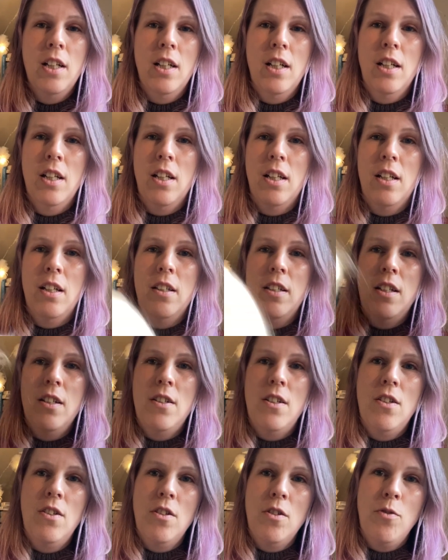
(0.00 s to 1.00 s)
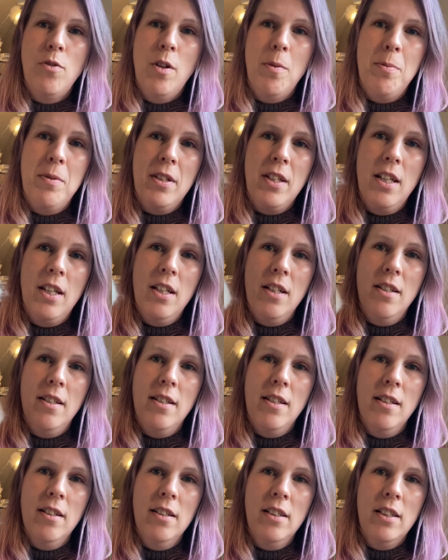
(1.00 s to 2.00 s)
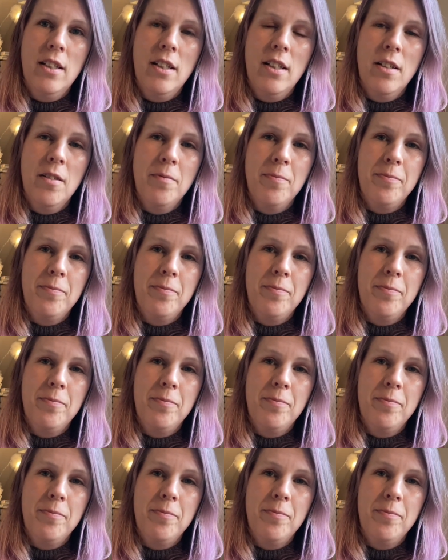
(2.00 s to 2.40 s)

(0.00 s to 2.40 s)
This is the drops kidsilk.